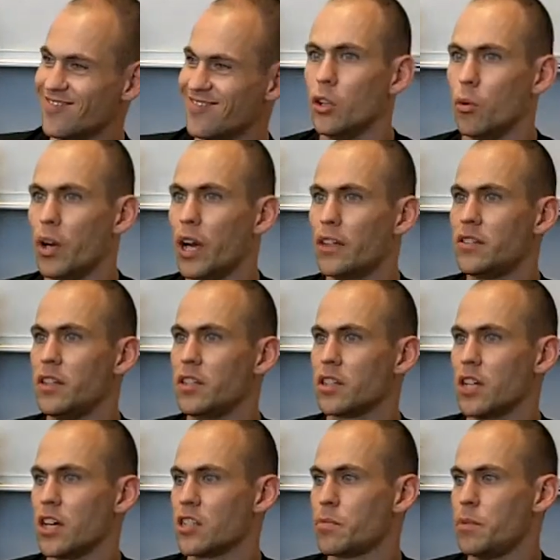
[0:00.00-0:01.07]
The way I teach a
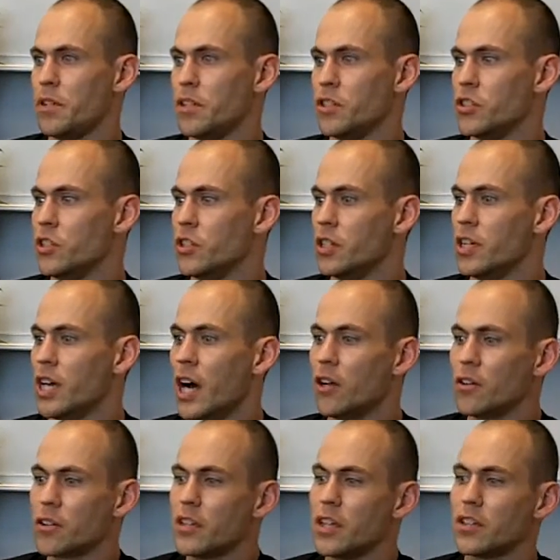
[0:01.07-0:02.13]
lot of speed and agility, I
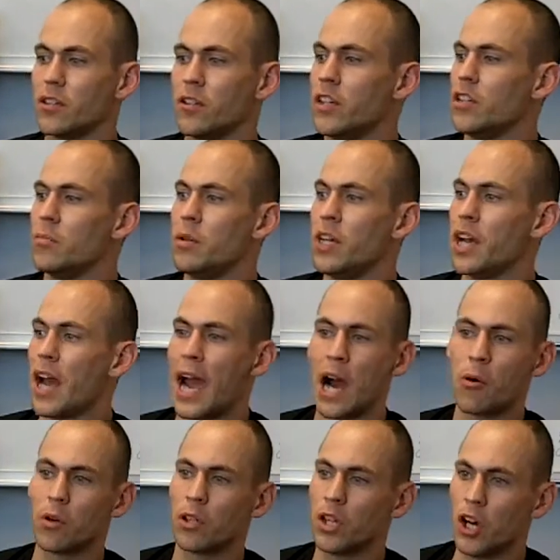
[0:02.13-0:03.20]
don't think there need to be
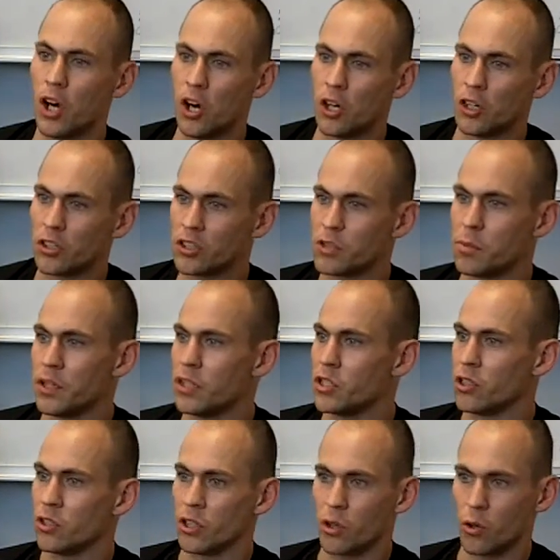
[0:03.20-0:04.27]
hour-long speed and
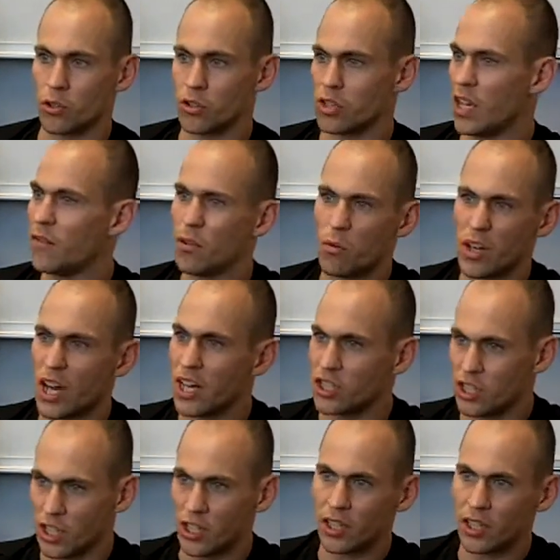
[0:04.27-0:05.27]
agility courses. Even when I